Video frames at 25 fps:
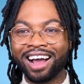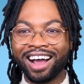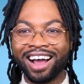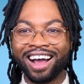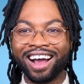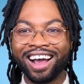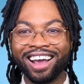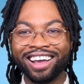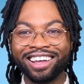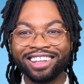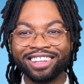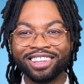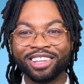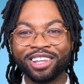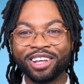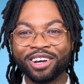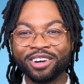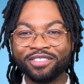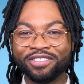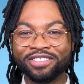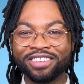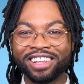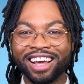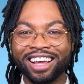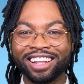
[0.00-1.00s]
I
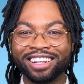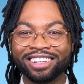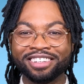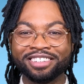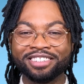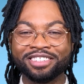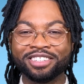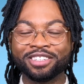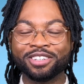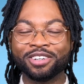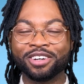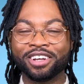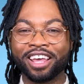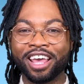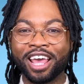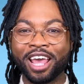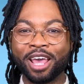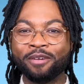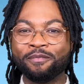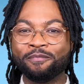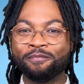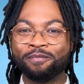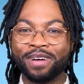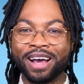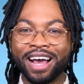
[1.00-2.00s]
love that Lizzo
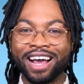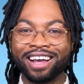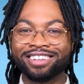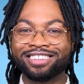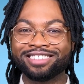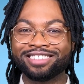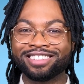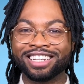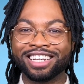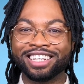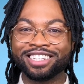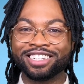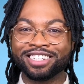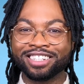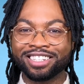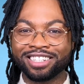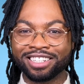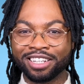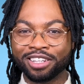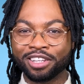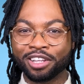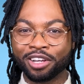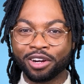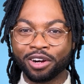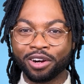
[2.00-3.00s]
came backstage to
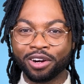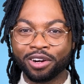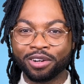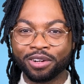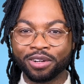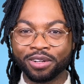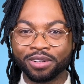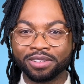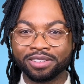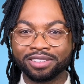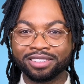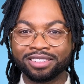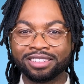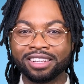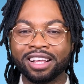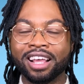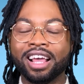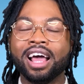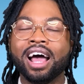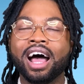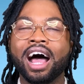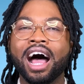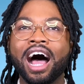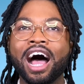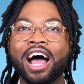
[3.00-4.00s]
see the girls.
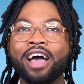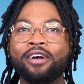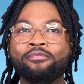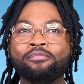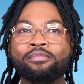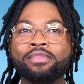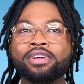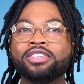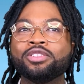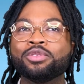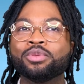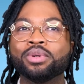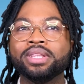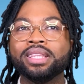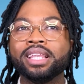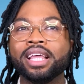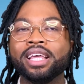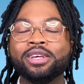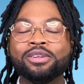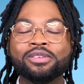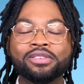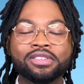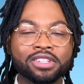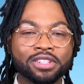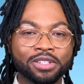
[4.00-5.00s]
I miss when they
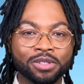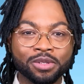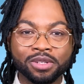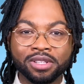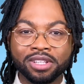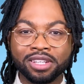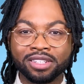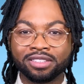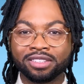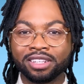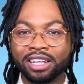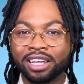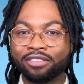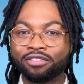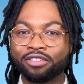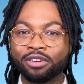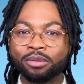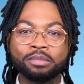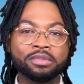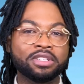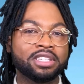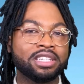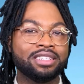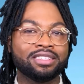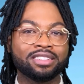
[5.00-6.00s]
used to do this, like
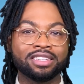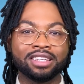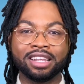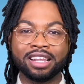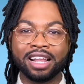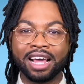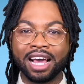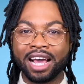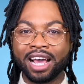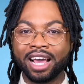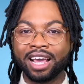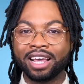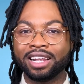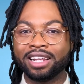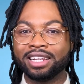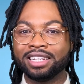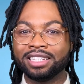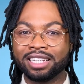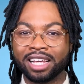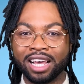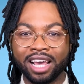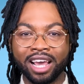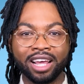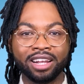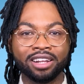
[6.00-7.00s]
from season 9 and
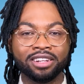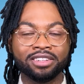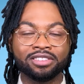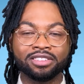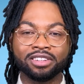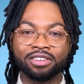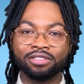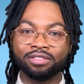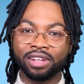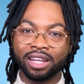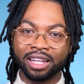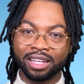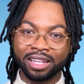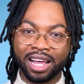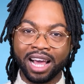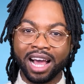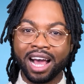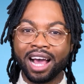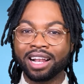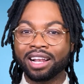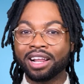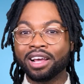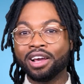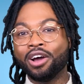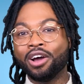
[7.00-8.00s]
10 and stuff like that,